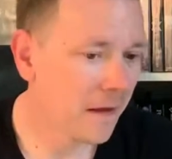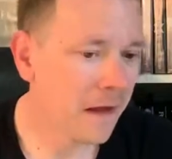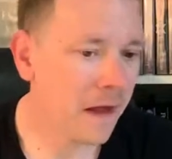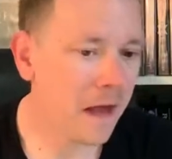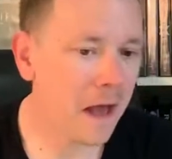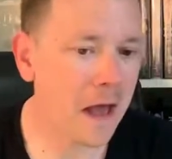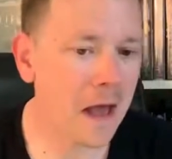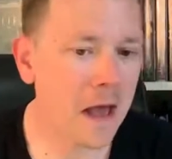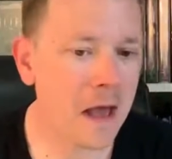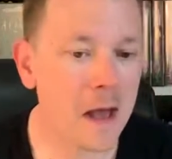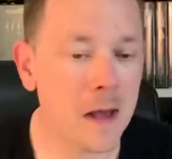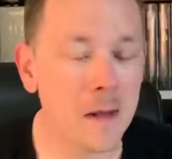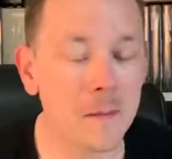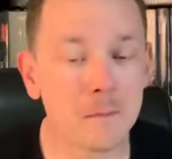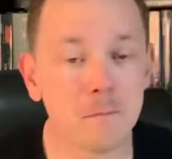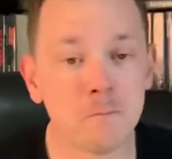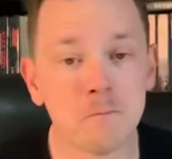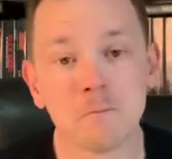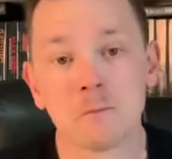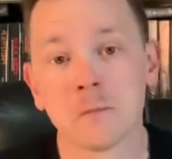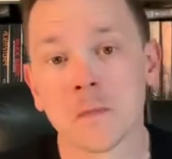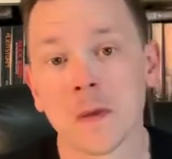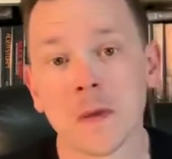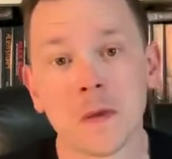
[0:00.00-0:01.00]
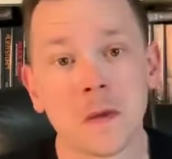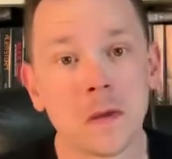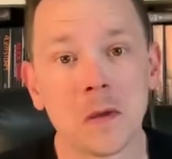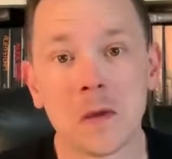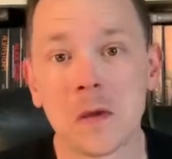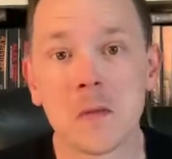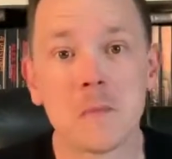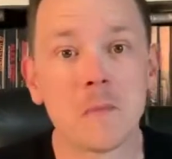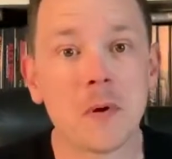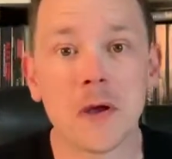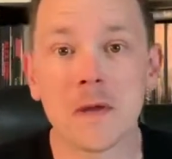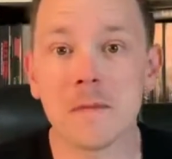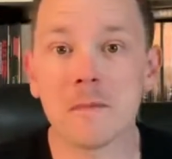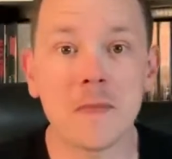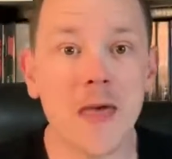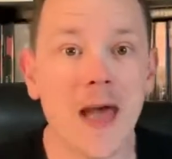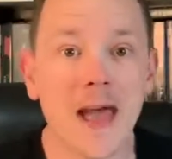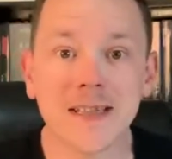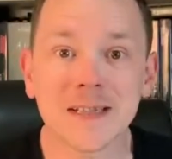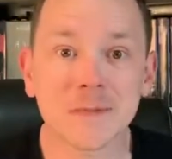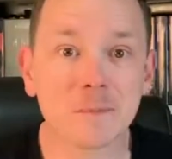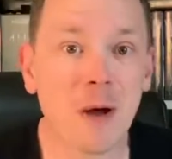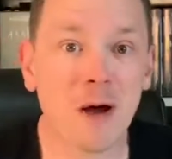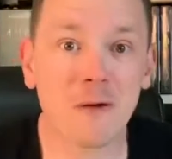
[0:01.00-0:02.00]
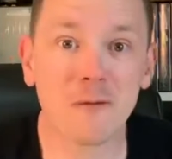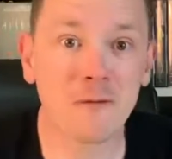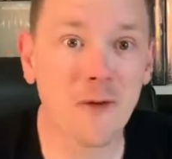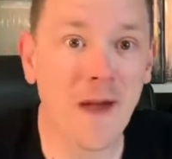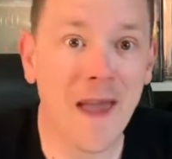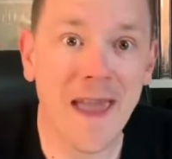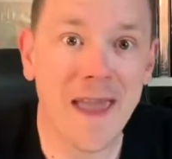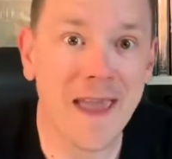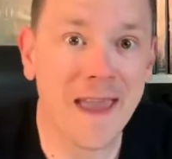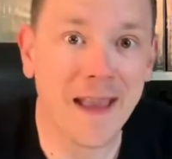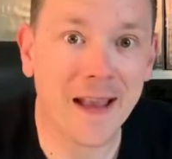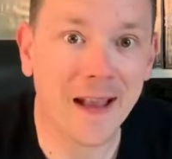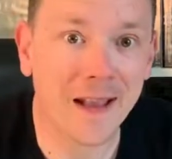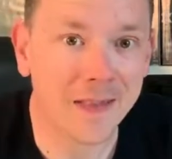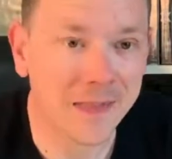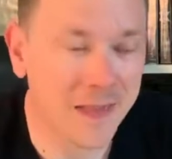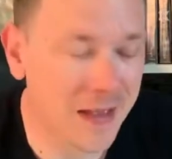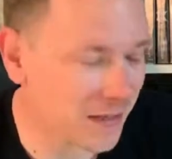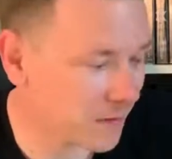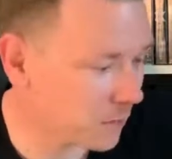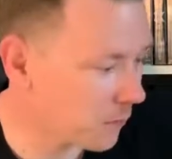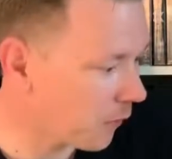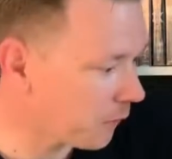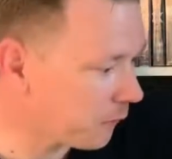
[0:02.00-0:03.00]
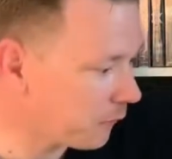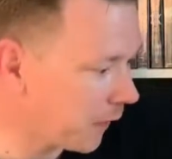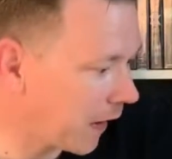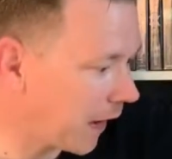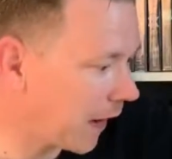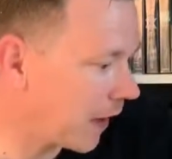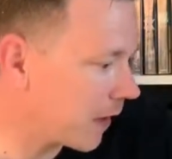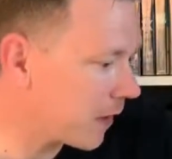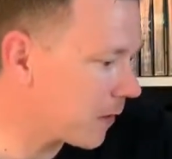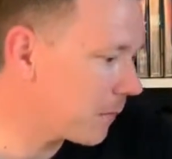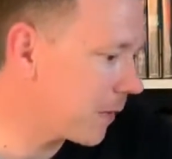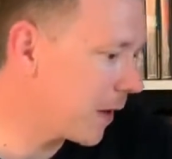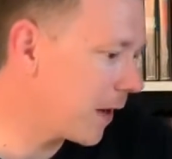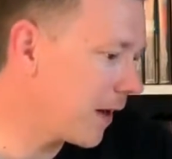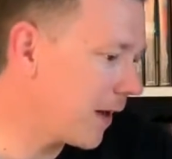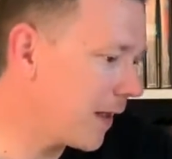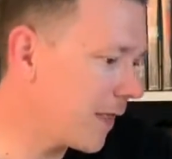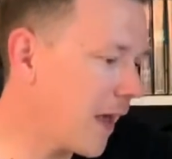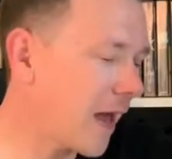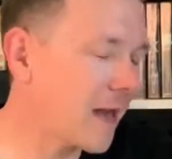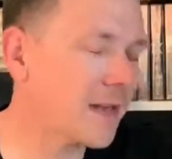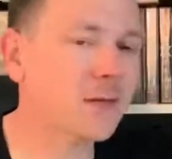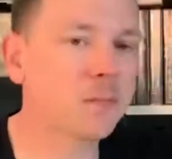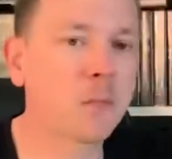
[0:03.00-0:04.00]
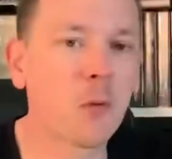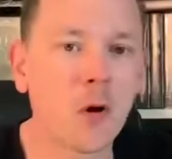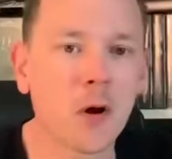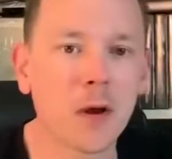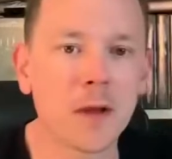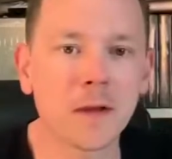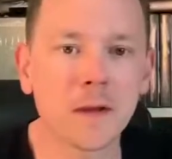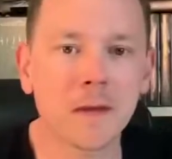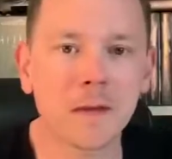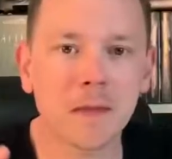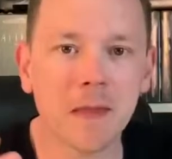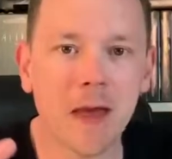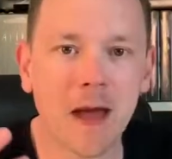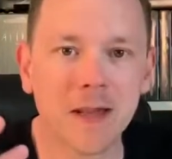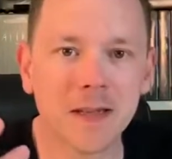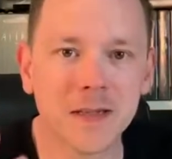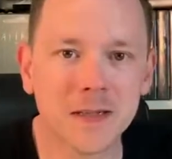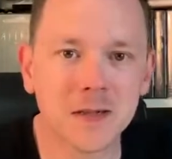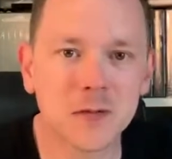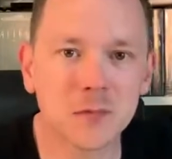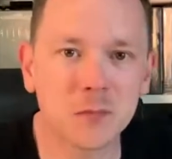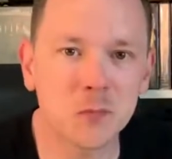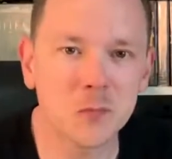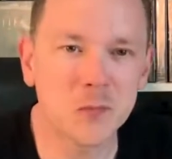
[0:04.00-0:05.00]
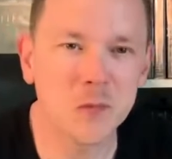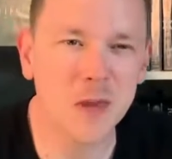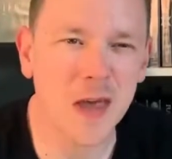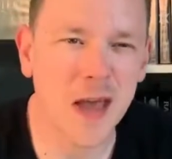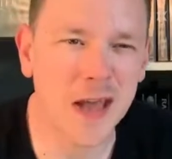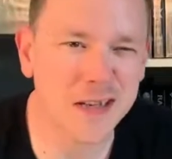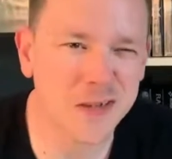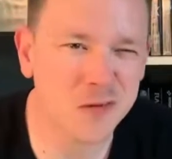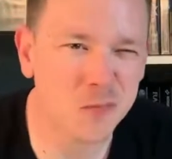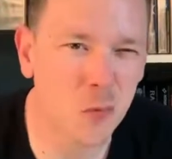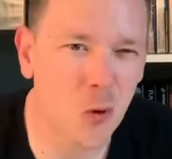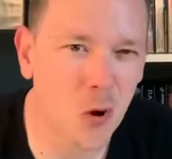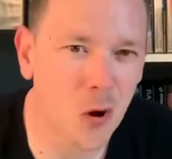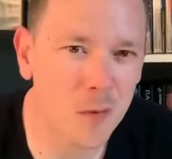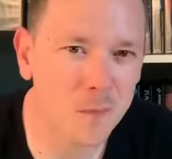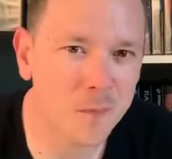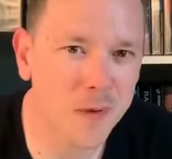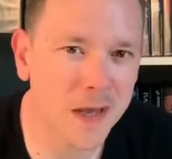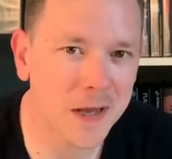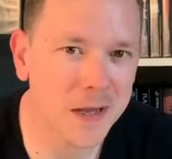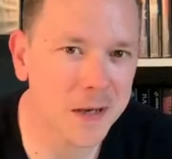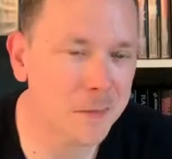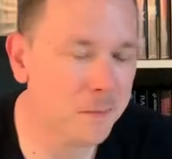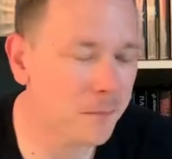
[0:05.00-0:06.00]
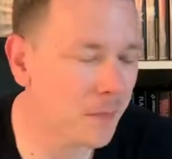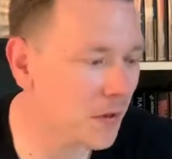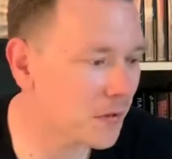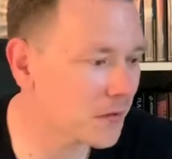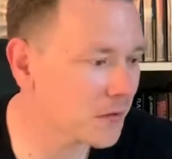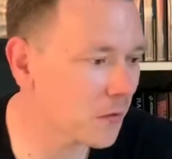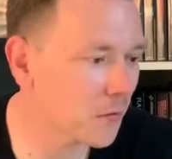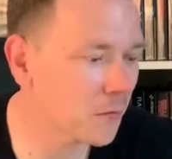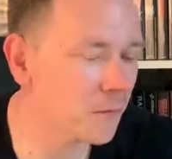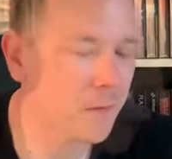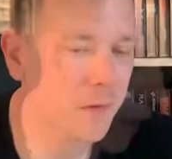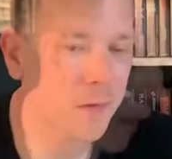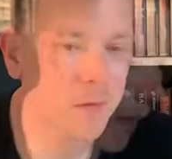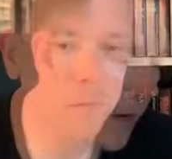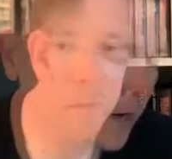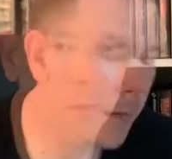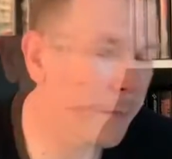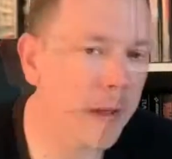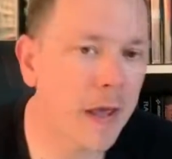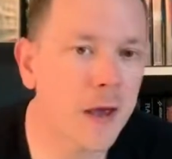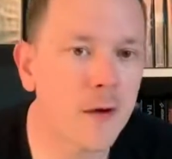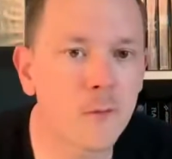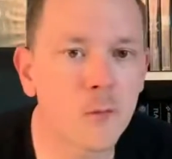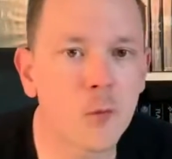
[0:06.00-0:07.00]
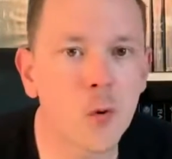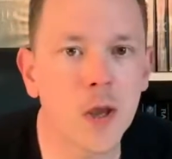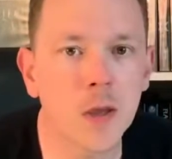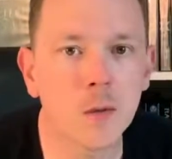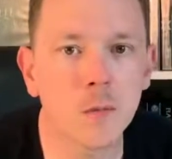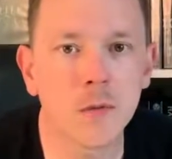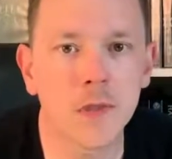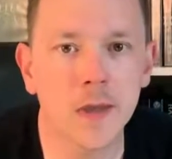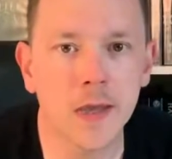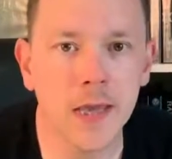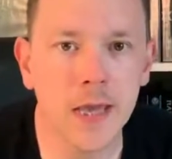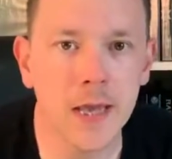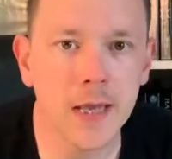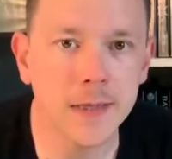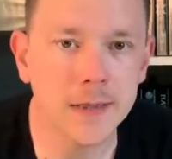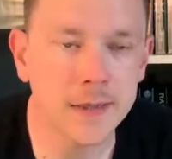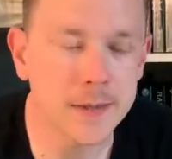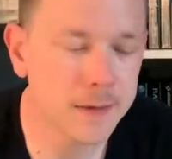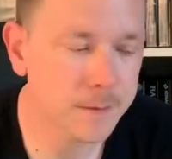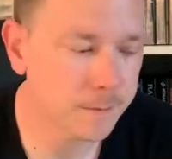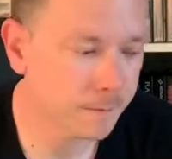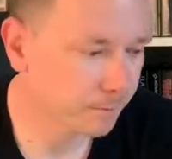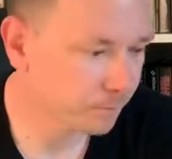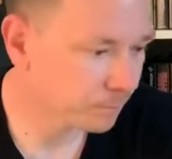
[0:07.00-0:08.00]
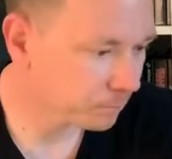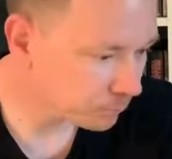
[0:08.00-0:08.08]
But that's my thing. That's my thing at the minute. That's what I'm getting a buzz off at. And a bit of Wii with the kids.